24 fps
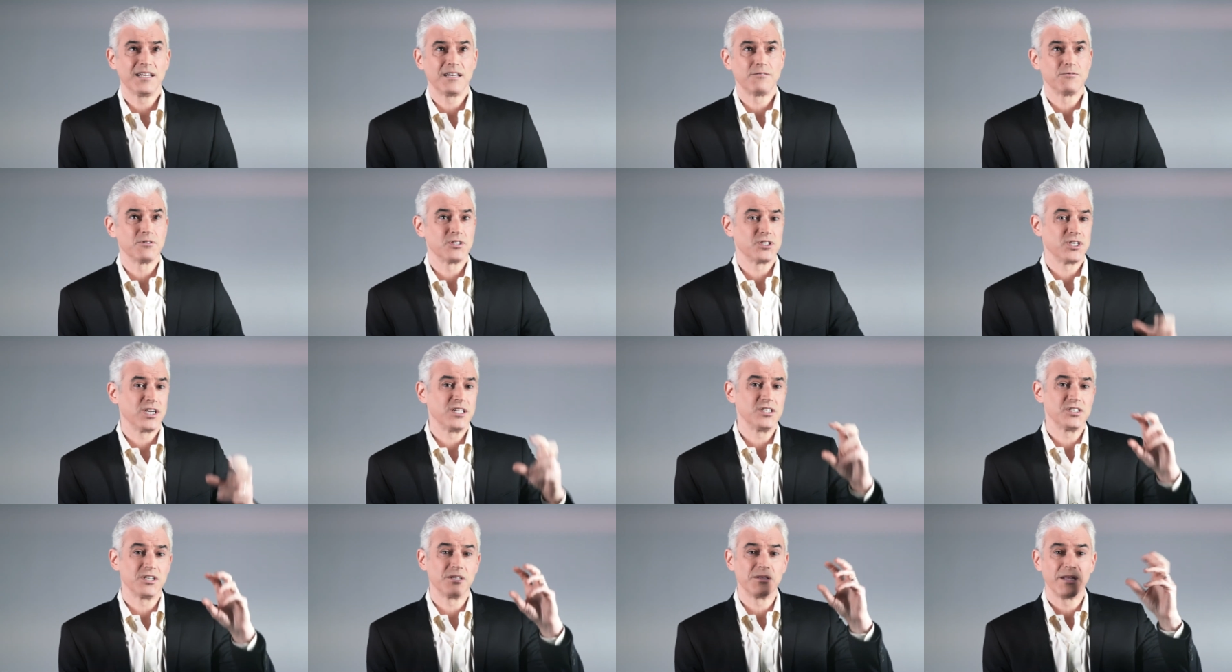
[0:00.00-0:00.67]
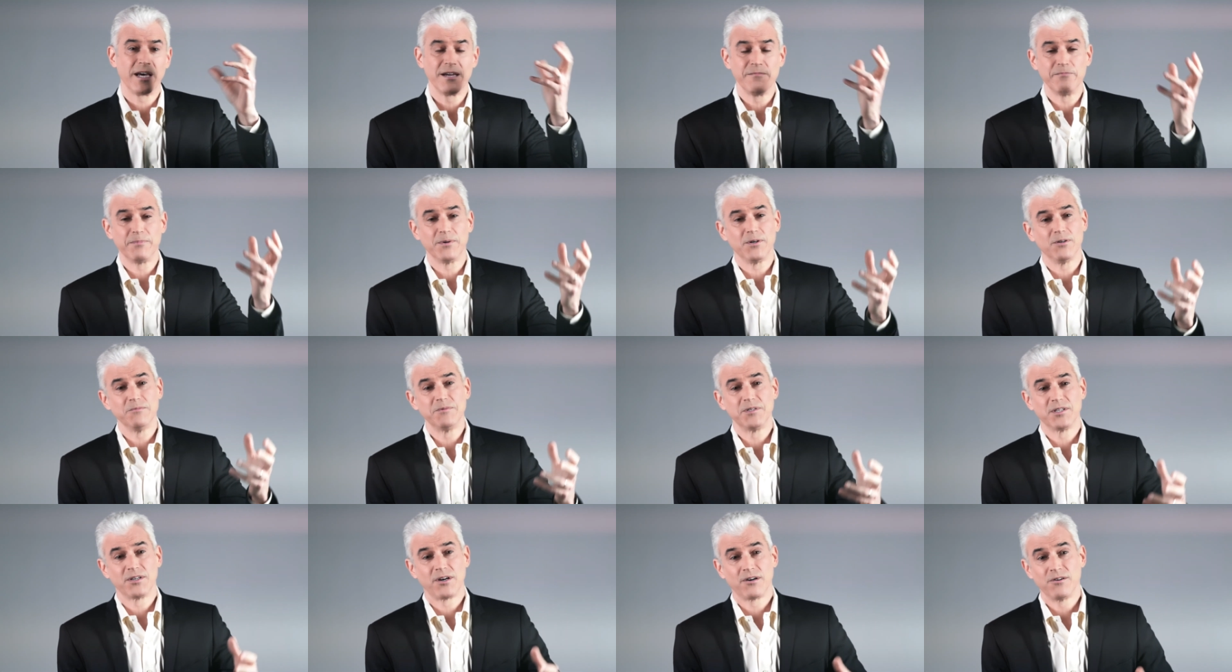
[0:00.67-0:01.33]
I was changing light
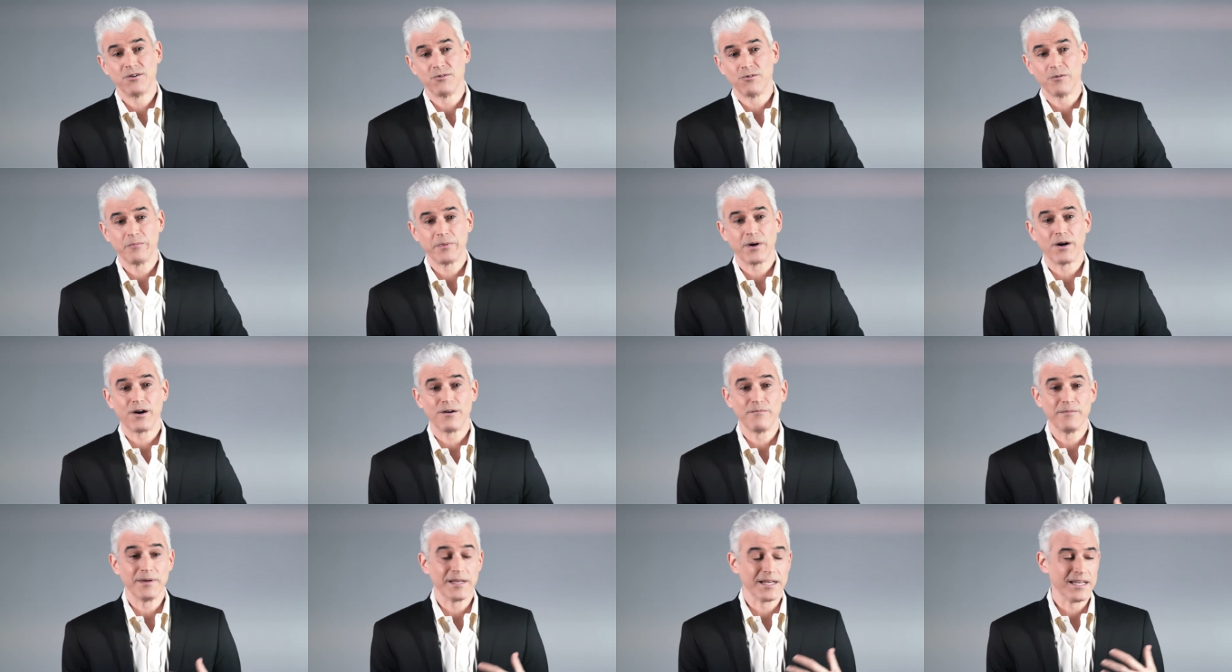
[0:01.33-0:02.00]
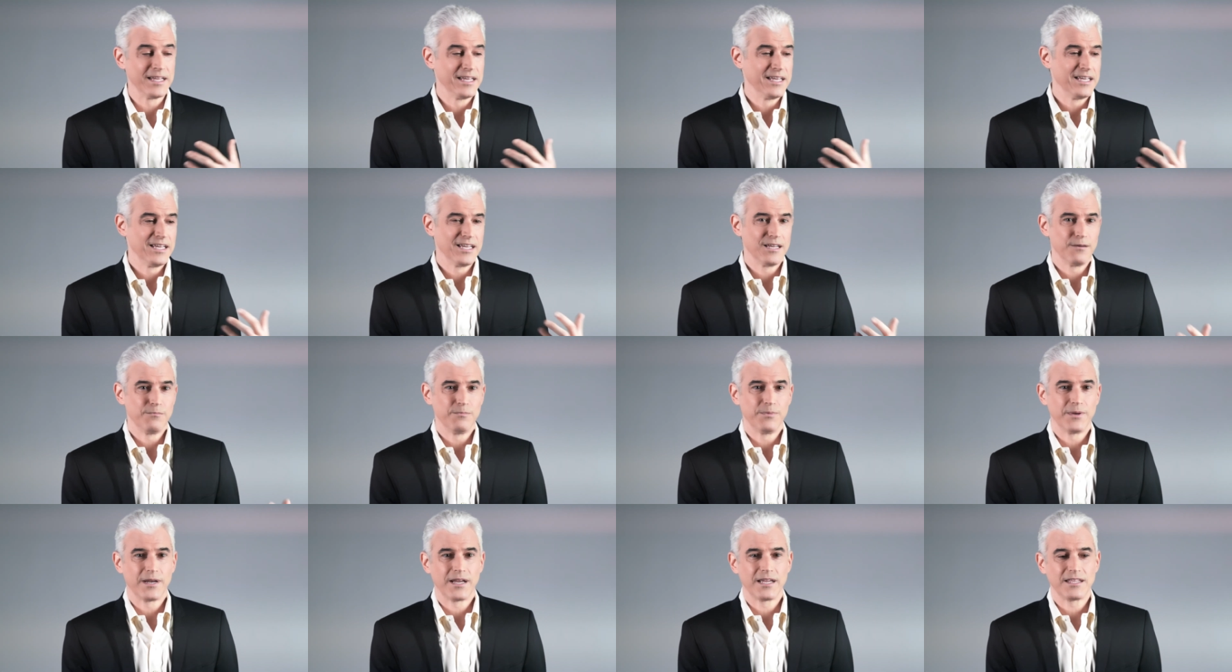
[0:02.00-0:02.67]
bulbs in our new apartment,
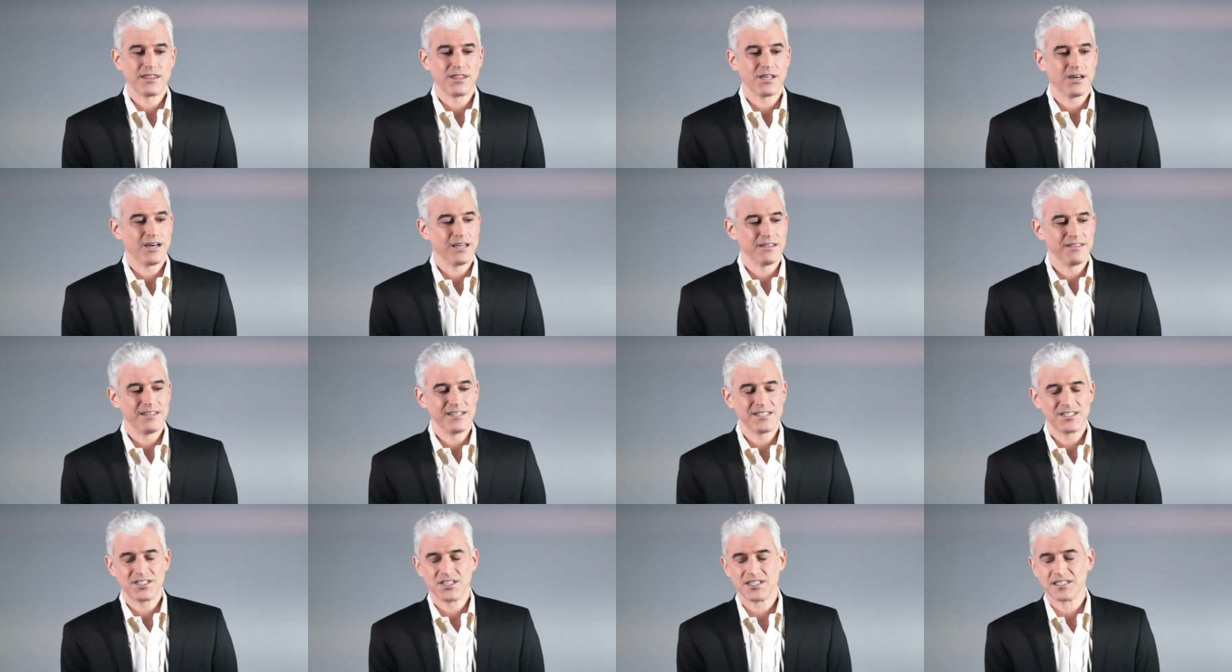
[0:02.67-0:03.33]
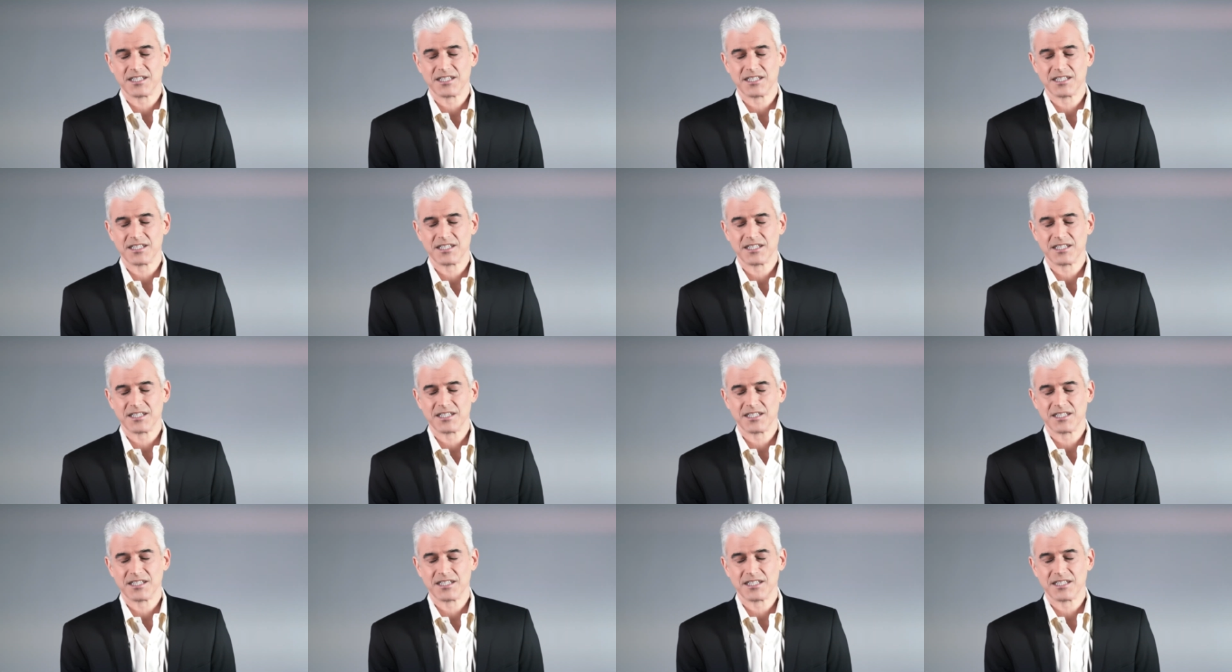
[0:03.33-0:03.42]
but I thought this just